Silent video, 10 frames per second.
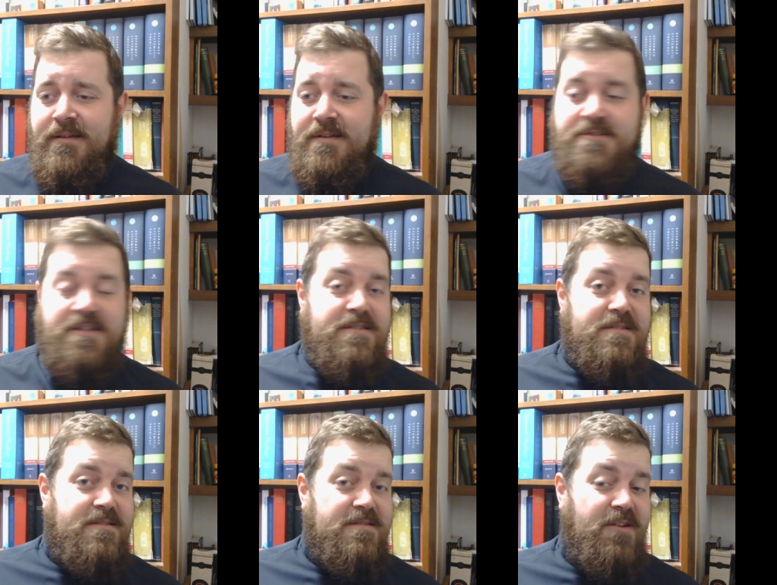
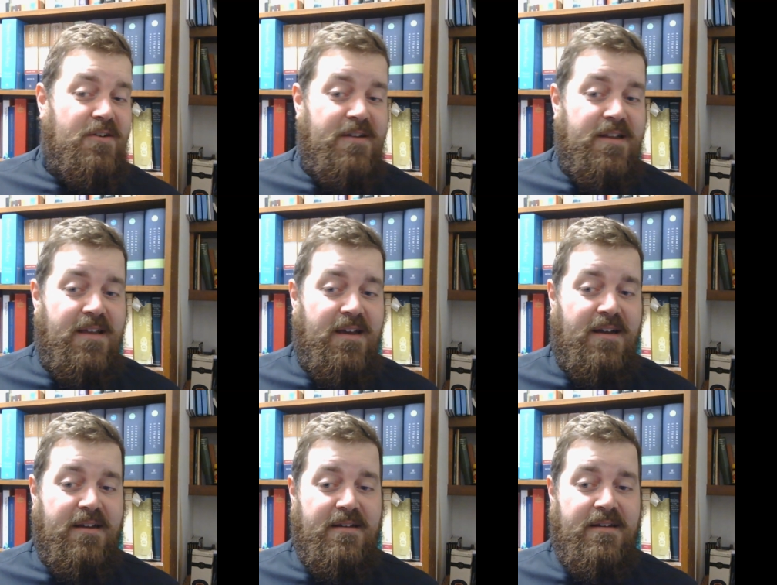Jesus is God
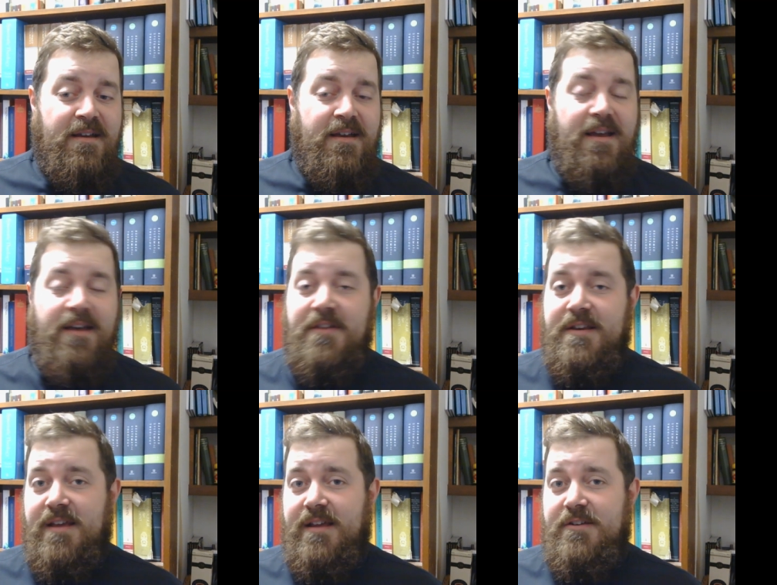incarnate, having
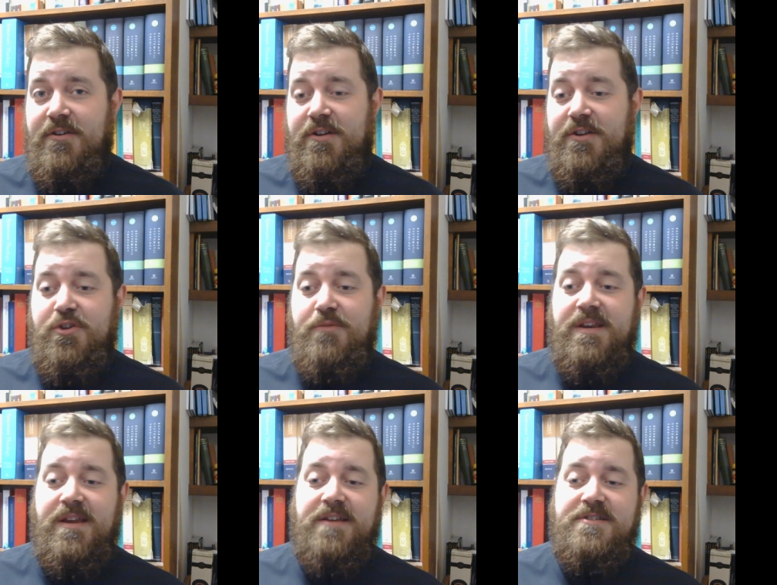taken on a human
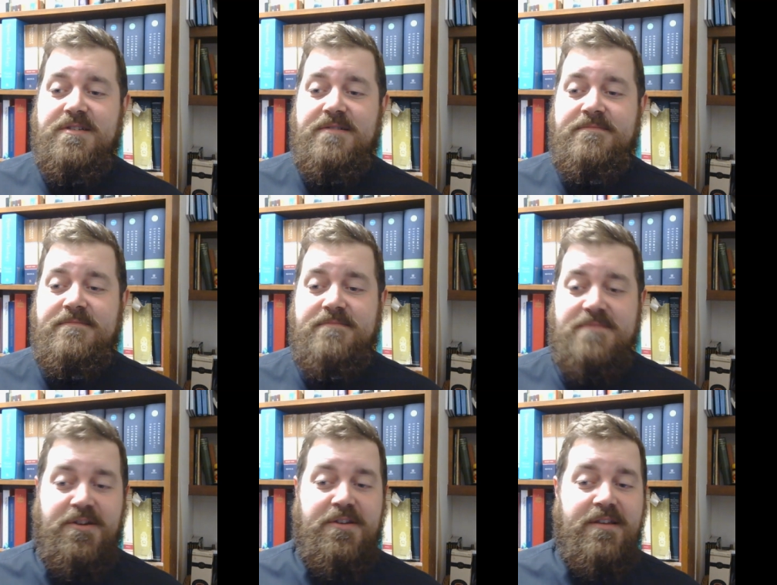nature,
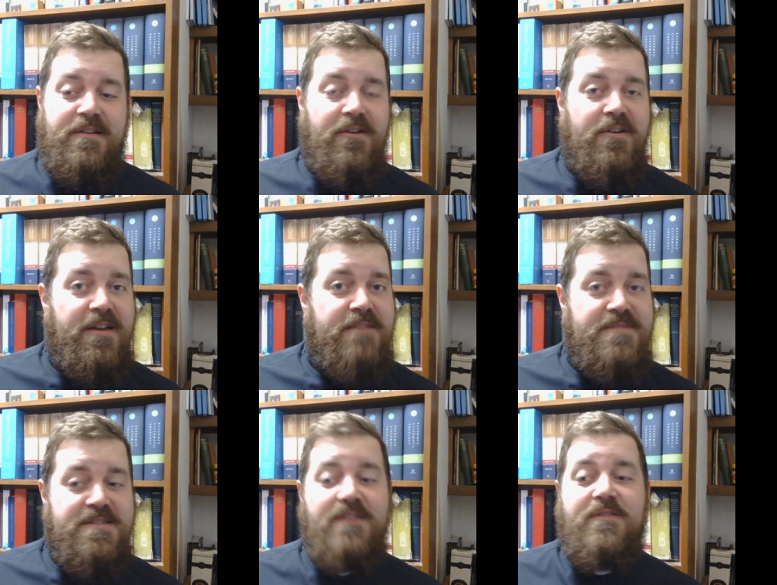so that God
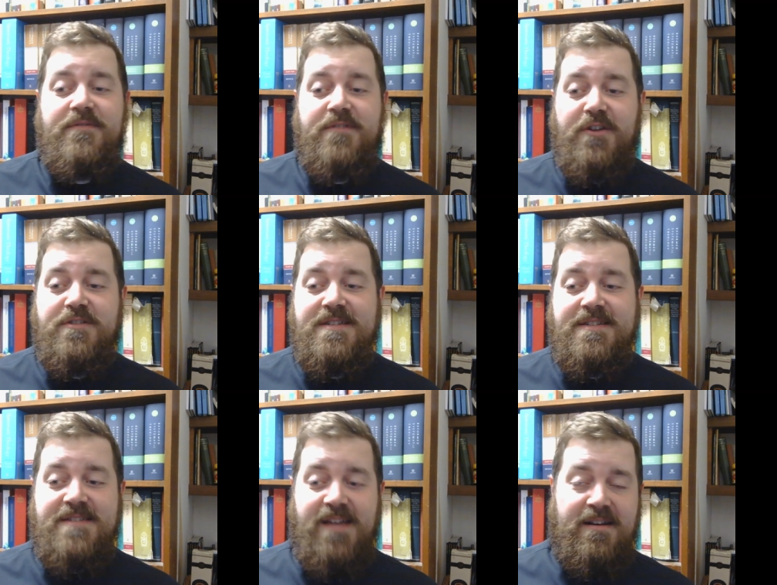himself knows
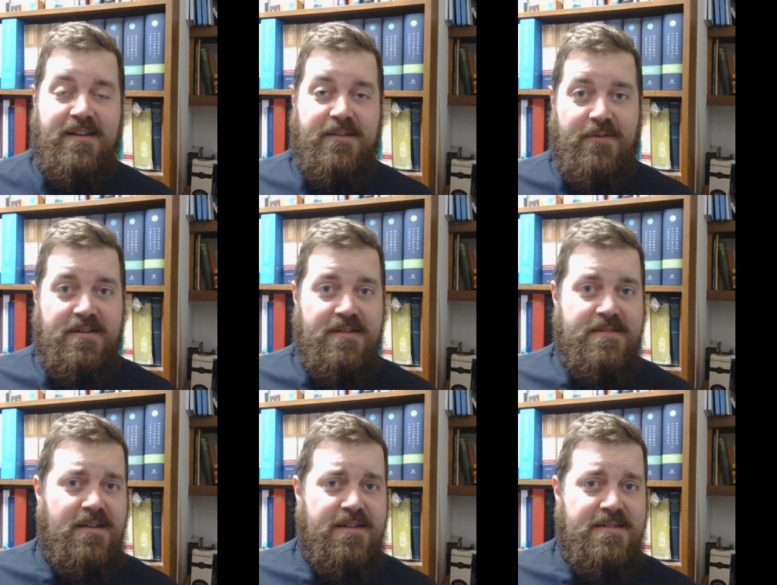exactly what it is
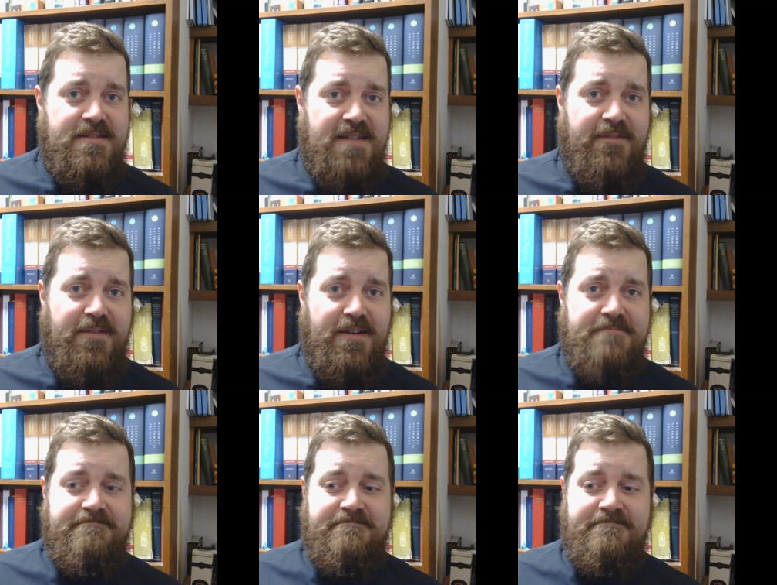like to suffer.
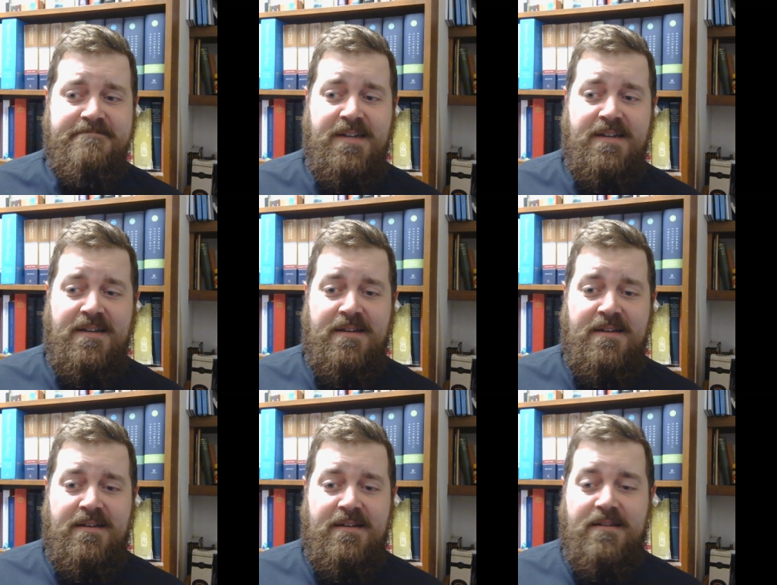
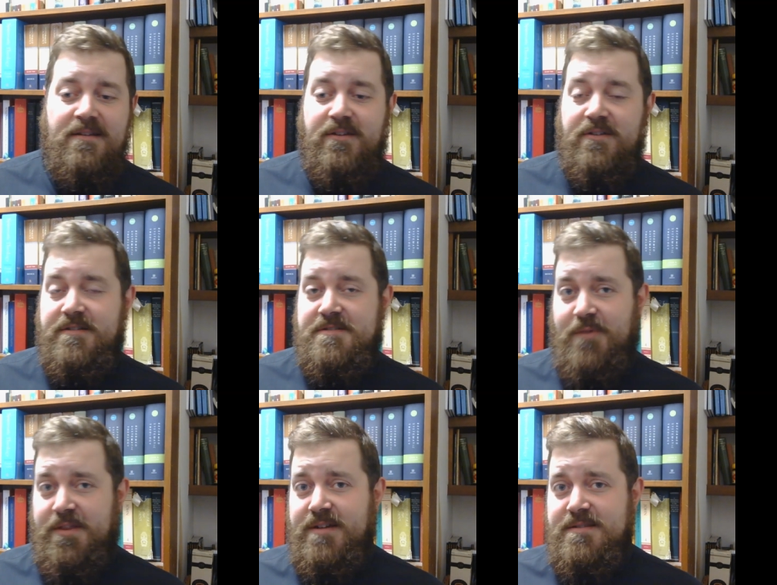God is
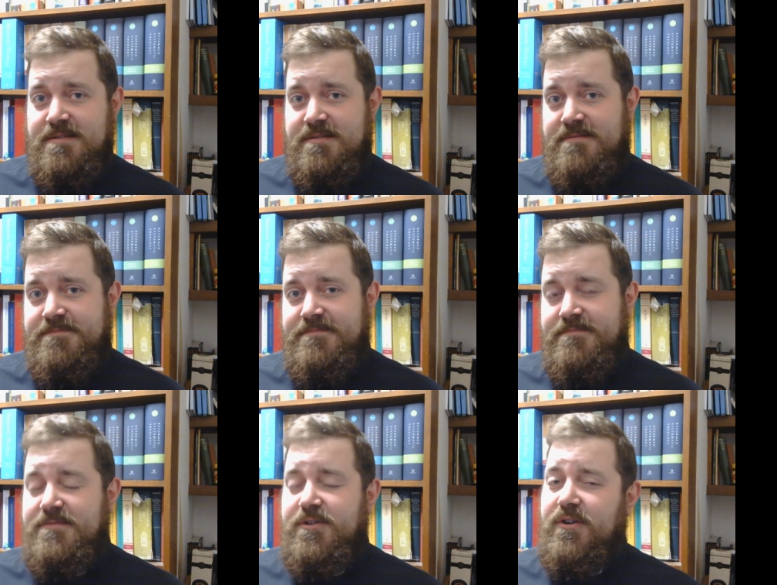with us,
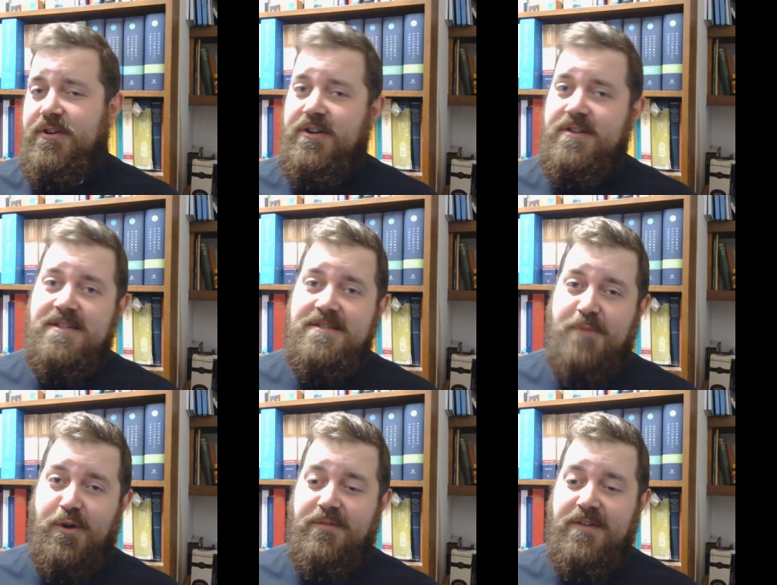God knows us
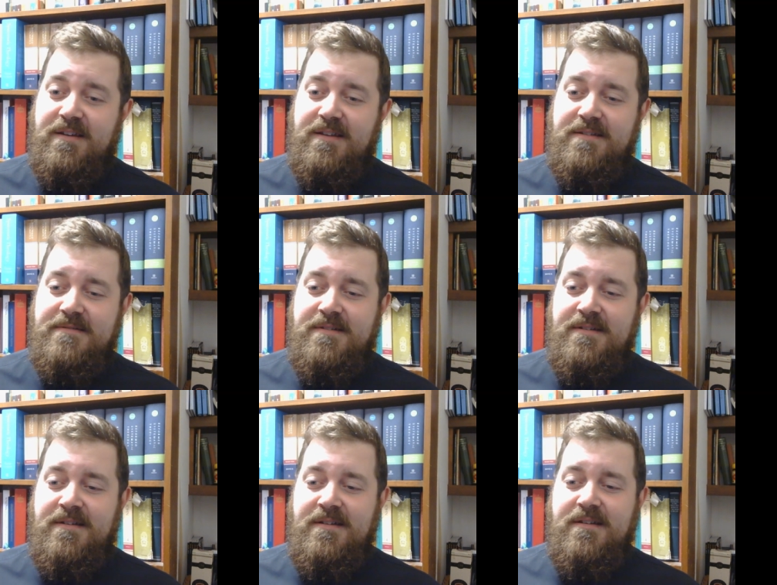perfectly.
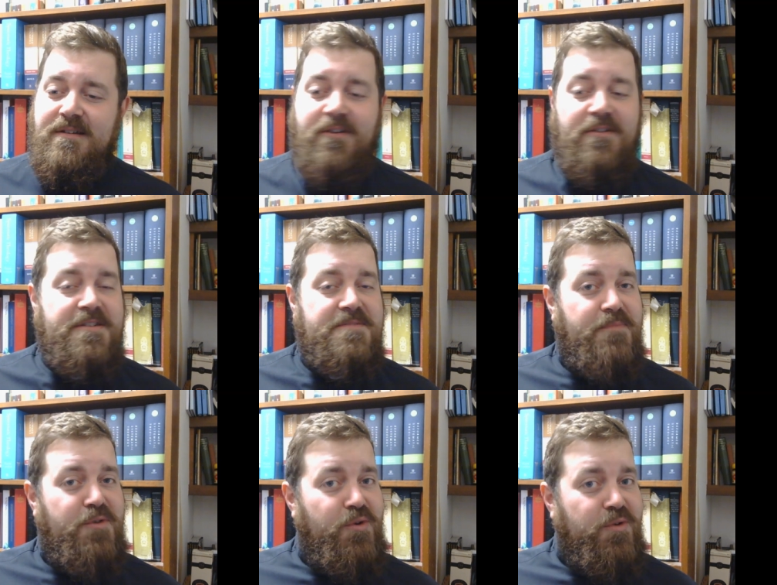God is
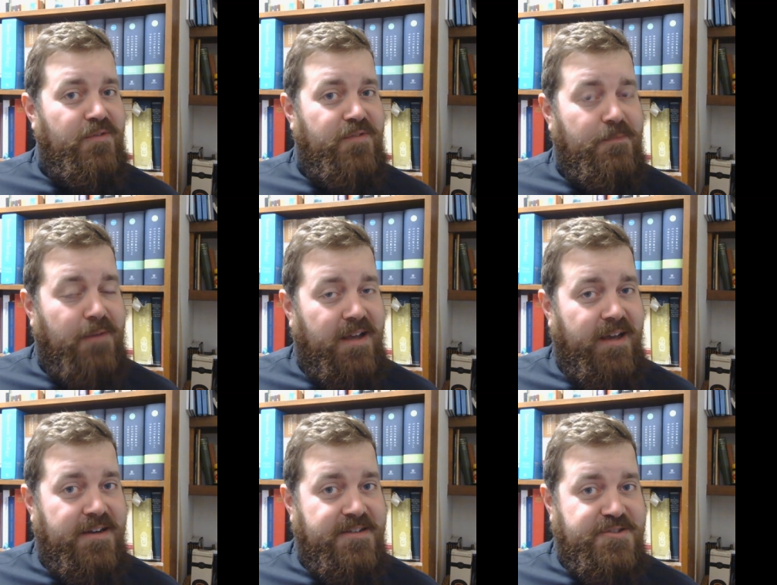moved by
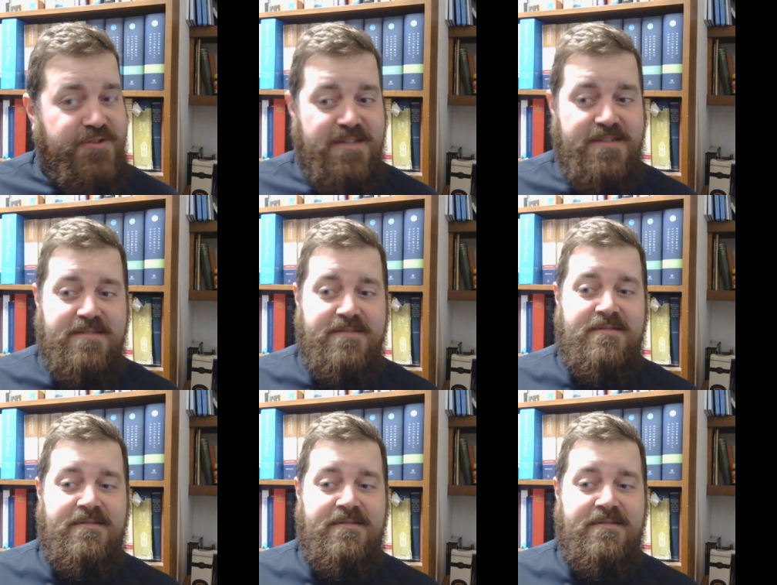our distress.